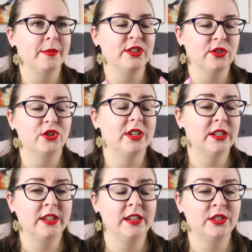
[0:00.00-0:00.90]
And so
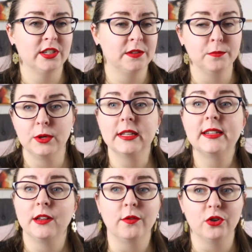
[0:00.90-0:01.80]
she is just really
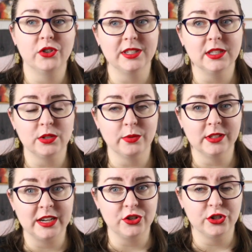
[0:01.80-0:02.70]
self-conscious in this
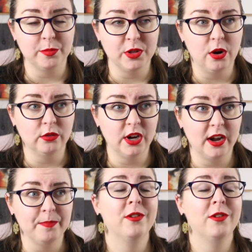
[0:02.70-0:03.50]
relationship the whole time.